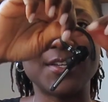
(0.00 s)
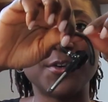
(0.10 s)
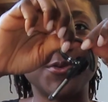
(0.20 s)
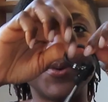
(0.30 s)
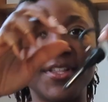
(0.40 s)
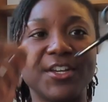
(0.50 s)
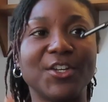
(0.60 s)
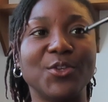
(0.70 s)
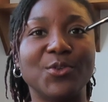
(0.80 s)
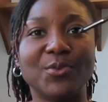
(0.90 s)
So whether
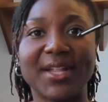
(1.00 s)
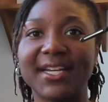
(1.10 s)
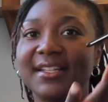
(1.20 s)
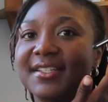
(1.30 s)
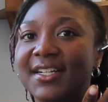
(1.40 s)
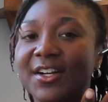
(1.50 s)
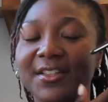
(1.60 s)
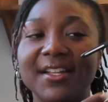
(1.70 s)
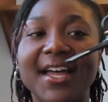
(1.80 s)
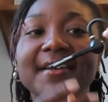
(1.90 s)
you like listening
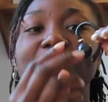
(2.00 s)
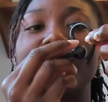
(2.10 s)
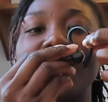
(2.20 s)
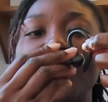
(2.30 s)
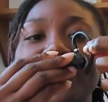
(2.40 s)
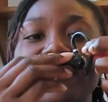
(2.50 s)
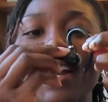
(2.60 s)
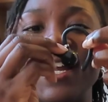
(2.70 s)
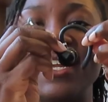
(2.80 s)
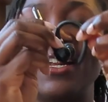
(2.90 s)
on the left or on the
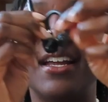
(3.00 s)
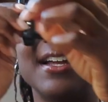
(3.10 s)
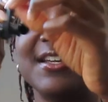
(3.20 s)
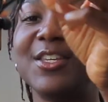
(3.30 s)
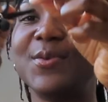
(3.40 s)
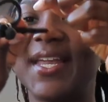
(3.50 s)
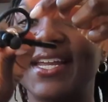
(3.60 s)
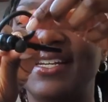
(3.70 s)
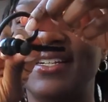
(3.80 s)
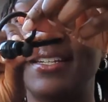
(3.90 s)
right, you
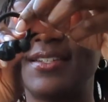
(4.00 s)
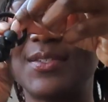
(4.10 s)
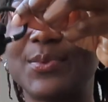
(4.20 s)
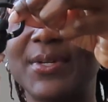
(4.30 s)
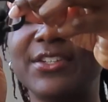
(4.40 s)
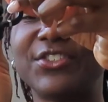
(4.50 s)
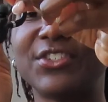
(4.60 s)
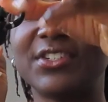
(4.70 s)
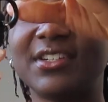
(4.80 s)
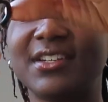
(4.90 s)
can switch